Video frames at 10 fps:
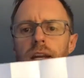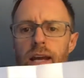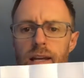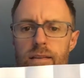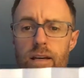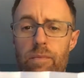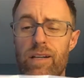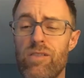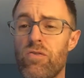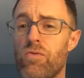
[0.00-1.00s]
an eighth. I
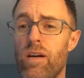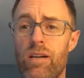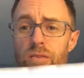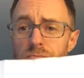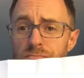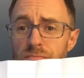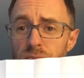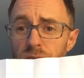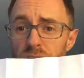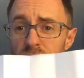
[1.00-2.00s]
might do, I don't know,
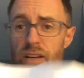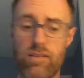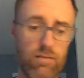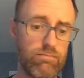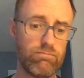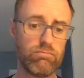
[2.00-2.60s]
5 eighths.